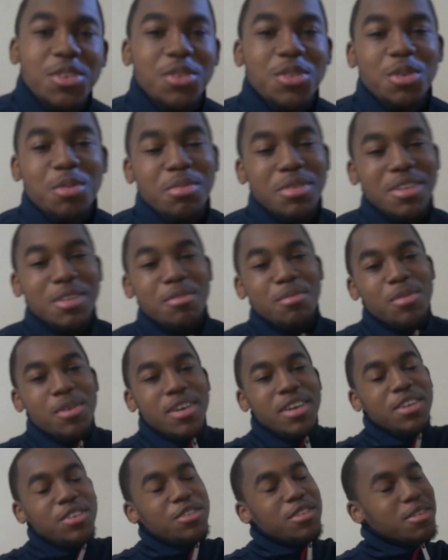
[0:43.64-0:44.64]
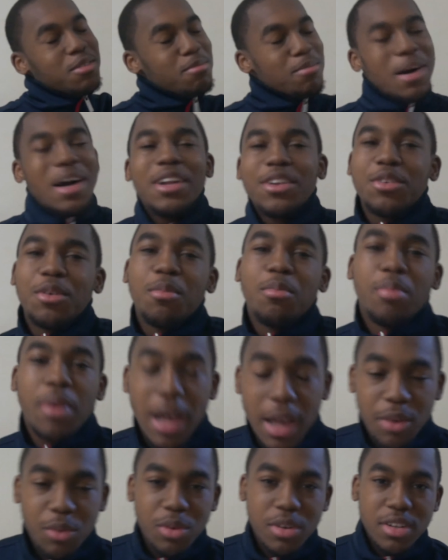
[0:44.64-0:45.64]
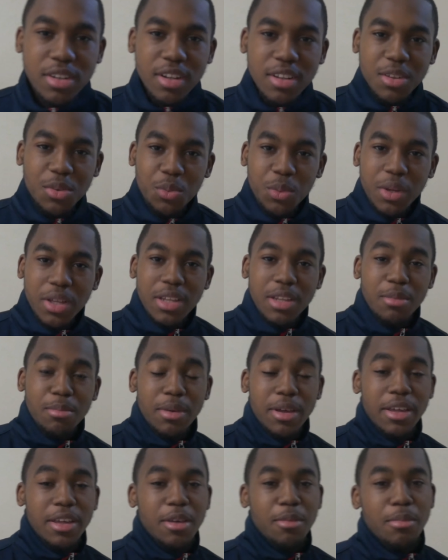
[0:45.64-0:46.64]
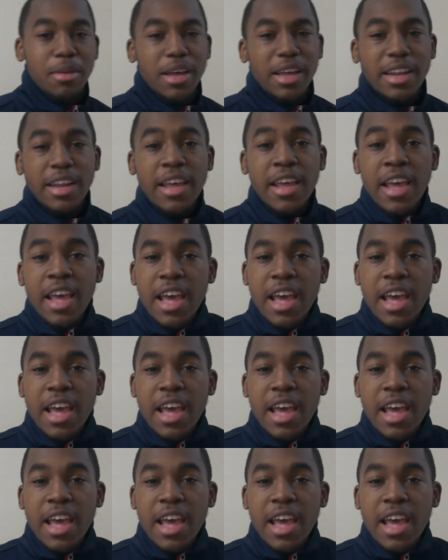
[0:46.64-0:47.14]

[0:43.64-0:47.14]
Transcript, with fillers: YouTube? It's your boy Idris Majo back with another weekly banger, man.